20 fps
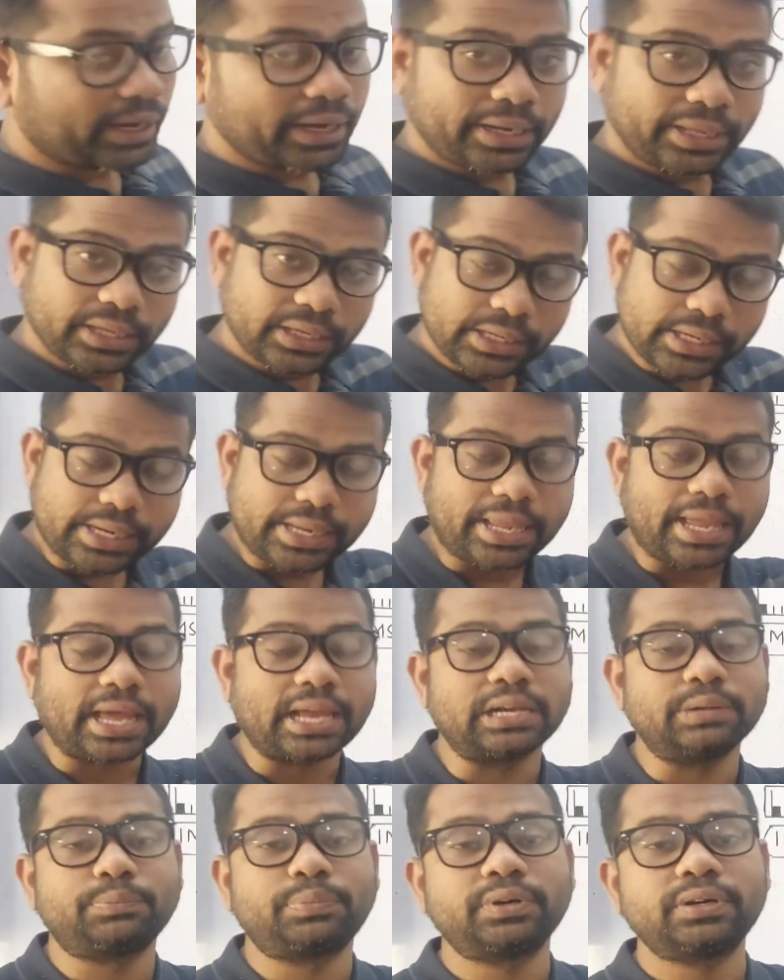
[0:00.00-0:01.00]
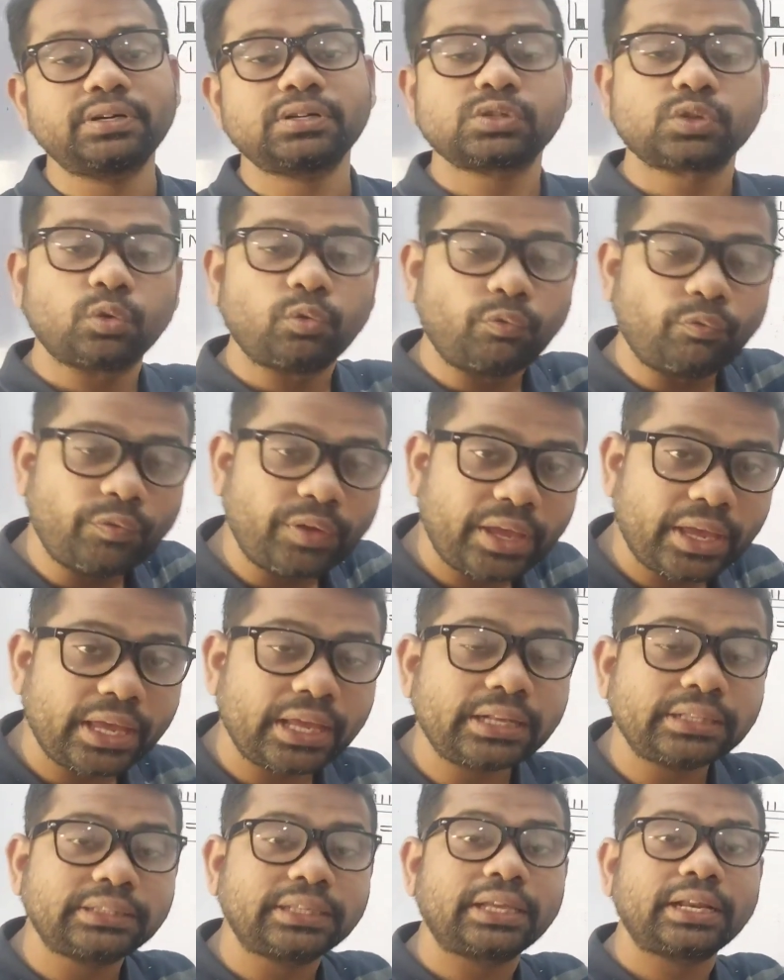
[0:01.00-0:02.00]
Vernier calipers
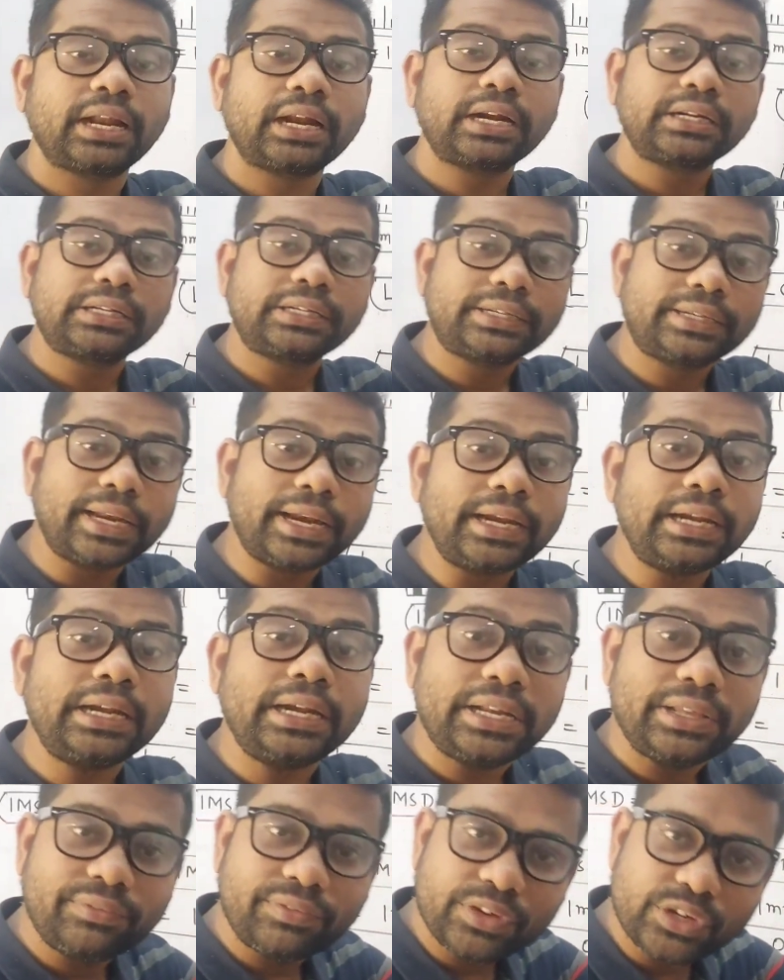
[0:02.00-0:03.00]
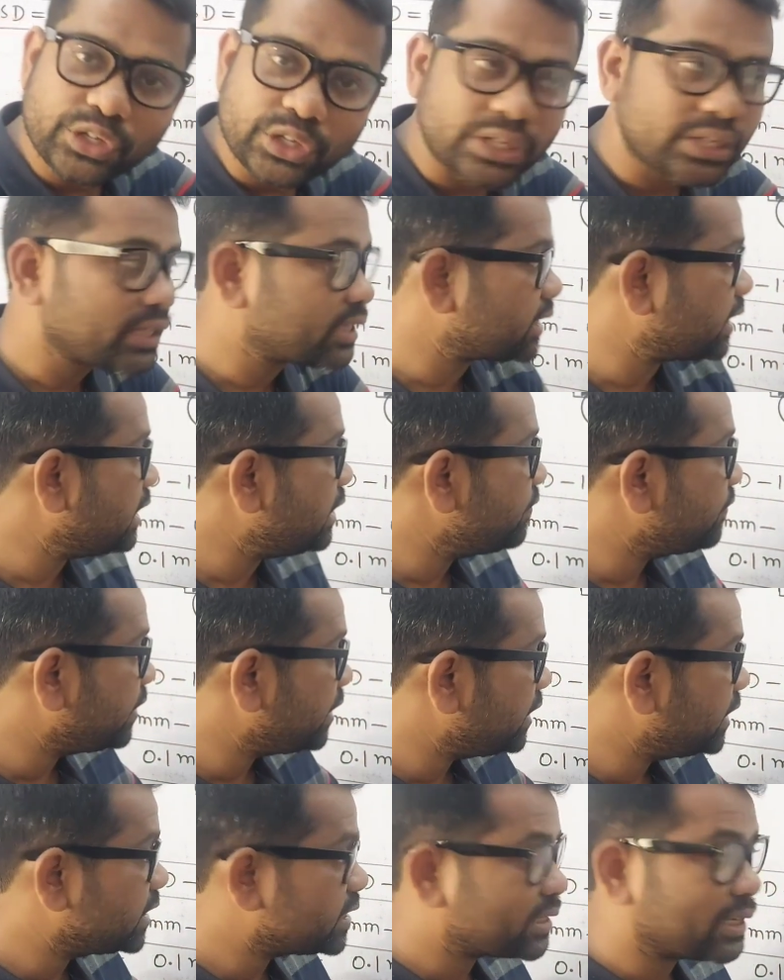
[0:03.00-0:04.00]
where there are 10 divisions in a
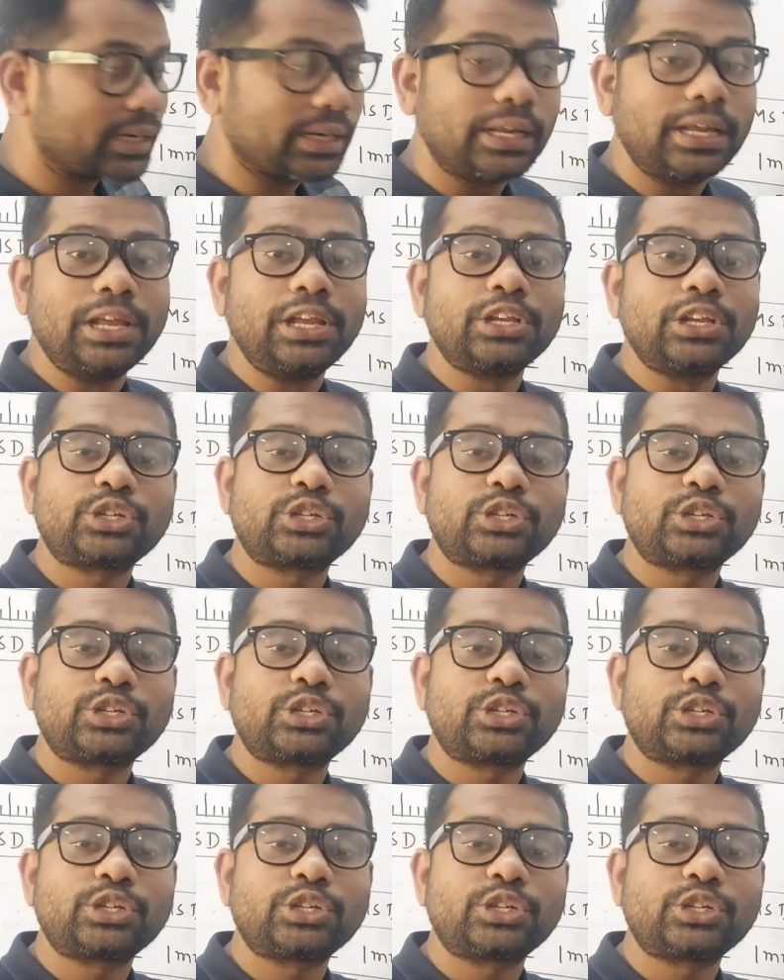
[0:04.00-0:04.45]
Vernier scale.